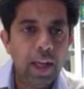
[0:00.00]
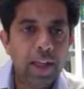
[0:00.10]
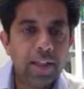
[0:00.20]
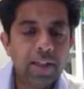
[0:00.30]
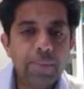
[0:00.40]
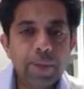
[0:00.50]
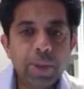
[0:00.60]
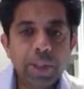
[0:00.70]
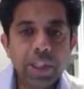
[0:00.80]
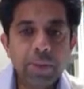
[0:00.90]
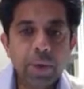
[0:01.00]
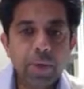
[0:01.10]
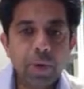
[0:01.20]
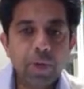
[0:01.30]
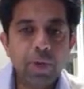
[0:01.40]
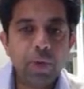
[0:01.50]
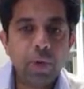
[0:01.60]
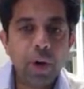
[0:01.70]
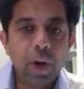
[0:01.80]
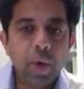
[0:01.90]
In December 21, rock
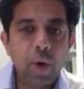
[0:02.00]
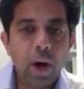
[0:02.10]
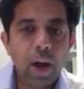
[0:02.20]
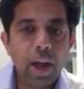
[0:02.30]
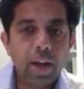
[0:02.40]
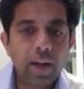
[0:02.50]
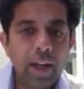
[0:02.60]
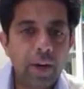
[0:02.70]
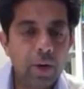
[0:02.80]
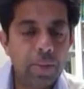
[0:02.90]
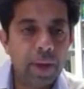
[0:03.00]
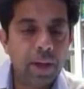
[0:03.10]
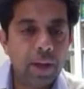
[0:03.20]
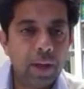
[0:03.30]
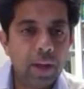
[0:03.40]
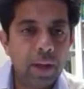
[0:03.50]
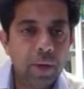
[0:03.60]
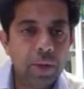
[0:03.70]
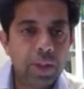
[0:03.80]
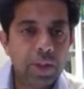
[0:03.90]
acquired Lyramid,
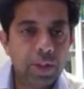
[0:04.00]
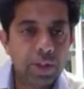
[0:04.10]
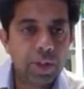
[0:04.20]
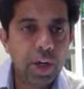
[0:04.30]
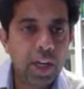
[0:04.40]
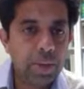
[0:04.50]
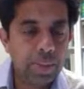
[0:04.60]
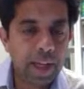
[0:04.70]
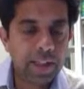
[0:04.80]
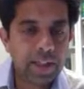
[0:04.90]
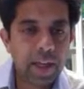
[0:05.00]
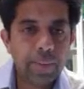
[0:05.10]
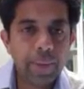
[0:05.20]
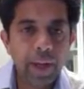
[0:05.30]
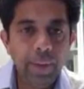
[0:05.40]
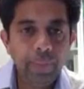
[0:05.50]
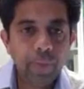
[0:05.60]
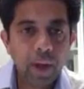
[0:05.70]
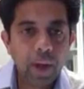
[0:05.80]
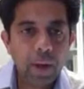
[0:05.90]
which is an Australian based company,
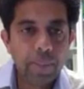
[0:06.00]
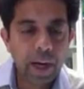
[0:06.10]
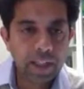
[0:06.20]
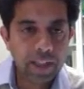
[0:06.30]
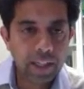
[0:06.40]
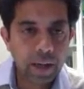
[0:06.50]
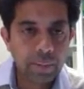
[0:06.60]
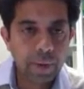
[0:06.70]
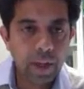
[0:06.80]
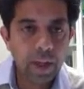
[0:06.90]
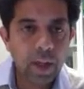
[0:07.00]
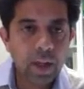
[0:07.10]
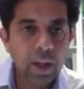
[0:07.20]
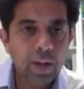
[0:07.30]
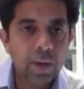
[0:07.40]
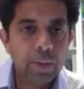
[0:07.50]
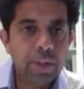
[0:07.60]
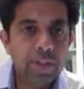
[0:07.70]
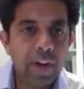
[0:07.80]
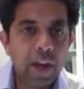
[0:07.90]
a biotech company, that
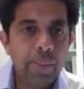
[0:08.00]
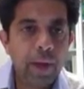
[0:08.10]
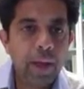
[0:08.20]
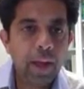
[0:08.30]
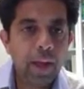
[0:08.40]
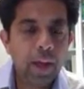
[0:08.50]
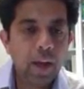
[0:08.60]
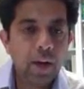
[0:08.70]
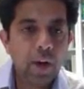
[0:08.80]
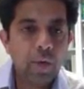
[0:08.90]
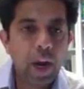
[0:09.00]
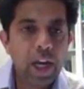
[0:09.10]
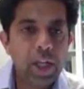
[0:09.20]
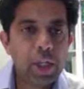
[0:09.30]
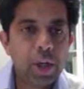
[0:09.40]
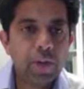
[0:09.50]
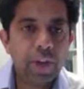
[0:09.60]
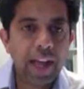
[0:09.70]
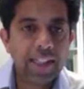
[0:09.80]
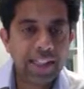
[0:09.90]
was developing a, a range of
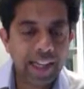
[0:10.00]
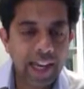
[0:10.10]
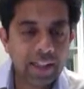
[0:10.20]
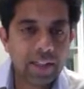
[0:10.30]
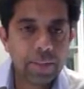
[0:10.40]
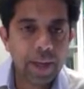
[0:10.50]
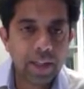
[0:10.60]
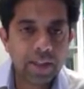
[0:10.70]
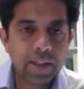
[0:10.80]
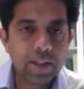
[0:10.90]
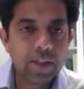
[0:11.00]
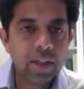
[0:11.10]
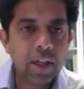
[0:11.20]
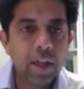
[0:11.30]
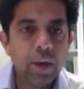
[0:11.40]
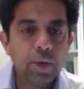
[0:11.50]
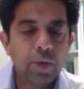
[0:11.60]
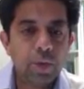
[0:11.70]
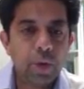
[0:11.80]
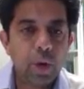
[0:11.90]
anti cancer medicines
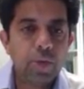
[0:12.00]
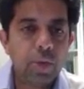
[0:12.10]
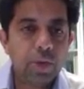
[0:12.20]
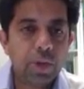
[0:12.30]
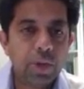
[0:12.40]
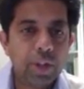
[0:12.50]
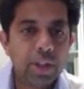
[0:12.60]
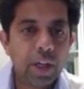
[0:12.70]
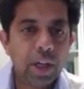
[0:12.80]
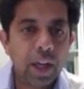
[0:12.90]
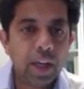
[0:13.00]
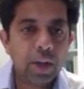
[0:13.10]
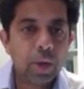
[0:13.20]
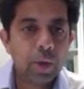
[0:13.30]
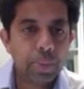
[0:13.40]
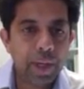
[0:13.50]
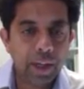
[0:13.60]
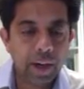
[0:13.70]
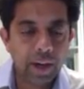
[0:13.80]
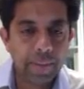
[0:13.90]
for a novel target called
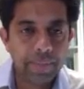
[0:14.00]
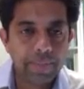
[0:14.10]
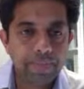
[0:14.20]
midkine.